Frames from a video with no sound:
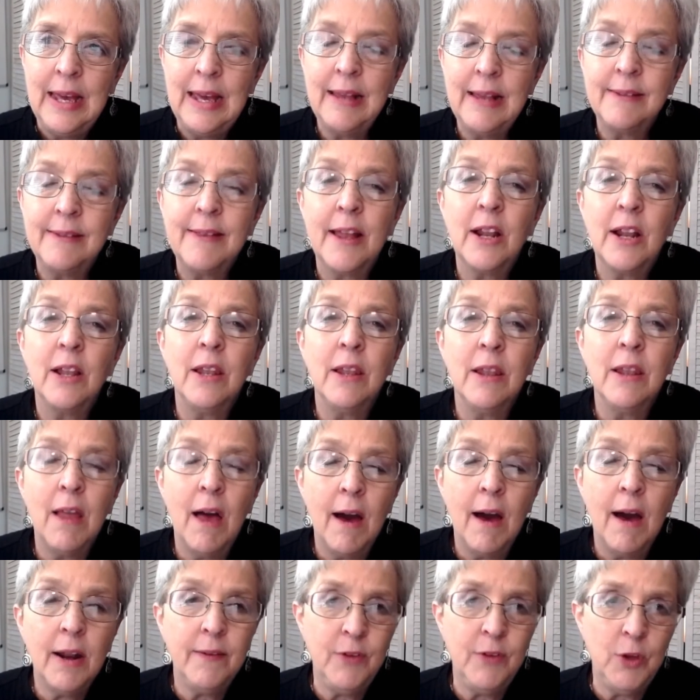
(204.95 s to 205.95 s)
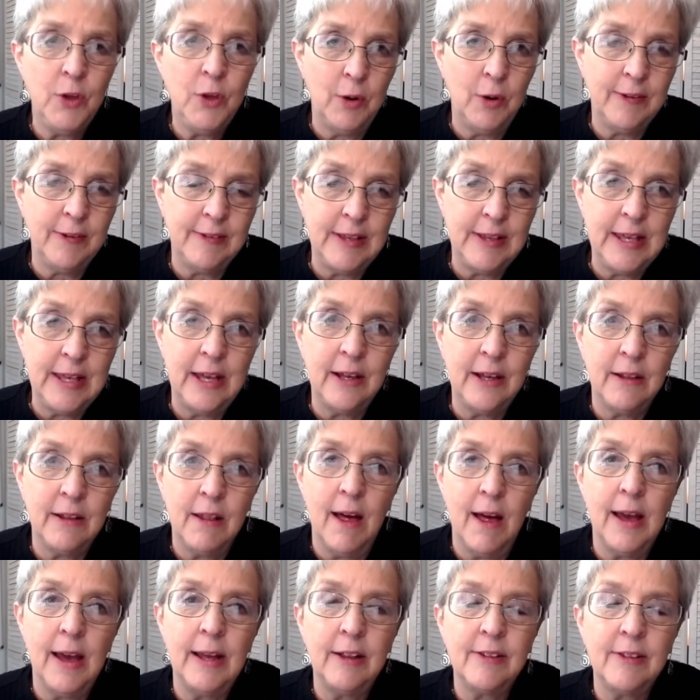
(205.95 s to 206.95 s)
is that a lot of you are seeing
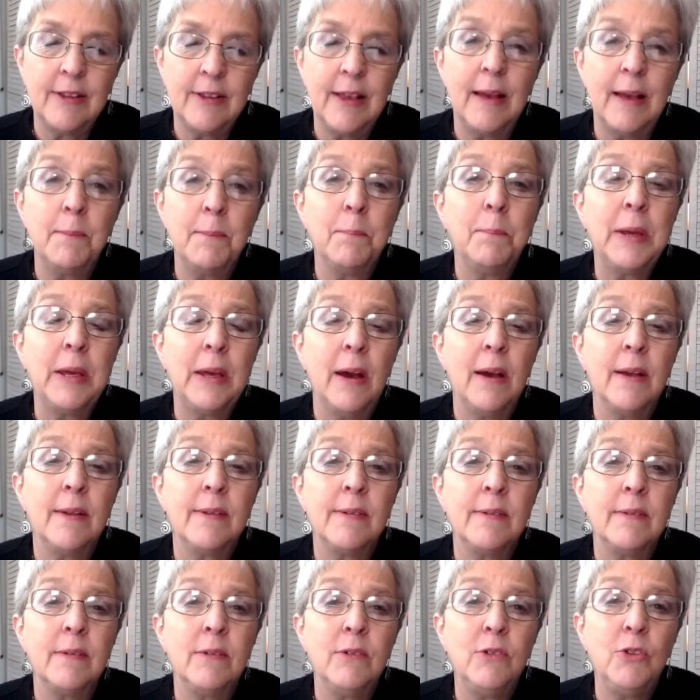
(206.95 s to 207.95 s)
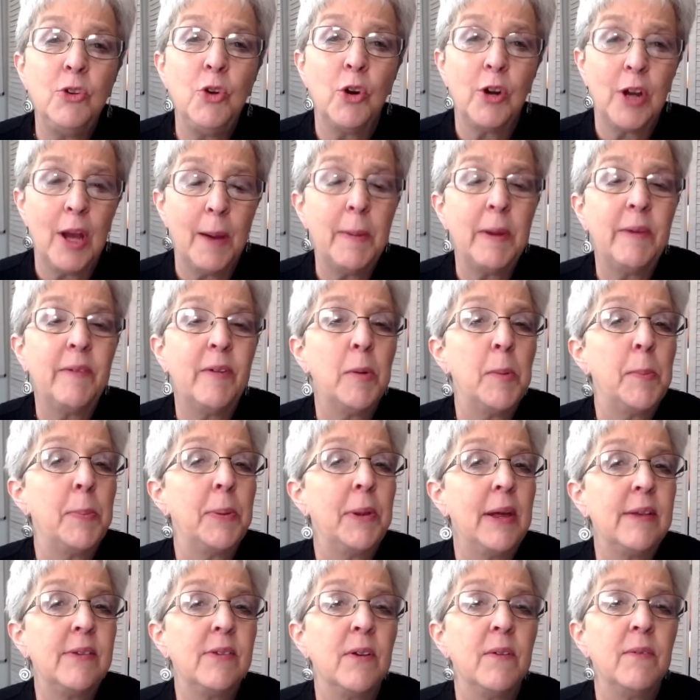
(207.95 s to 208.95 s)
clients because you're coming from a
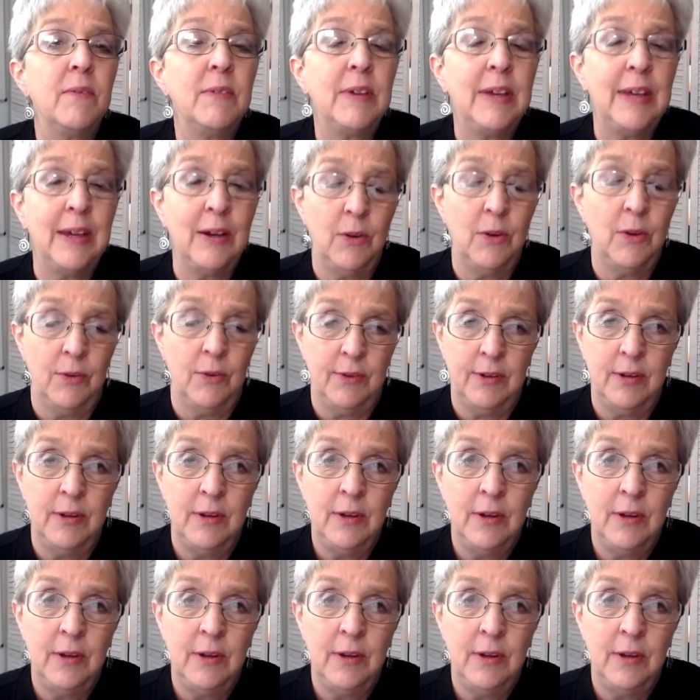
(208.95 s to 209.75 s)
place of guilt.